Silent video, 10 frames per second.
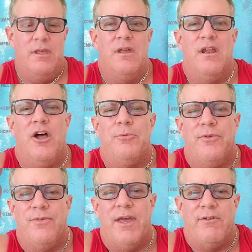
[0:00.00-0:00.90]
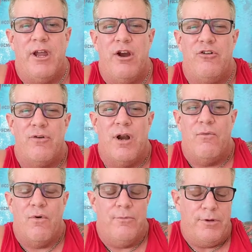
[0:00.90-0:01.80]
It helps if you have a hairdryer, it
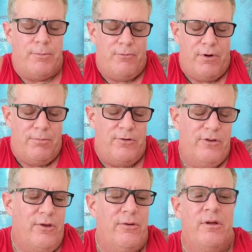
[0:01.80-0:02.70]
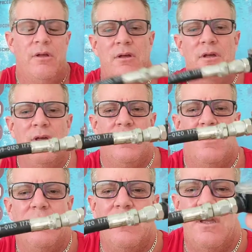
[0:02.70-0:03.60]
warms up the rubber too.
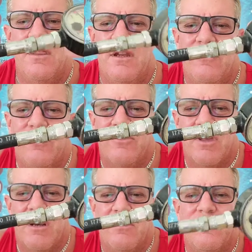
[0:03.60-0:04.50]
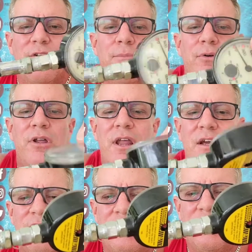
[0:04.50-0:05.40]
And then it's just got a simple
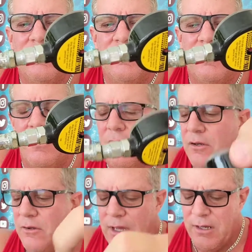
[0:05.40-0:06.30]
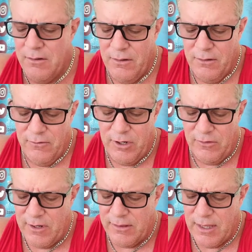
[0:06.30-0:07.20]
connection. You gotta do that and
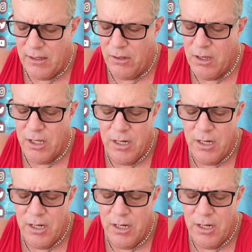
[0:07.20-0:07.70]
change out that line.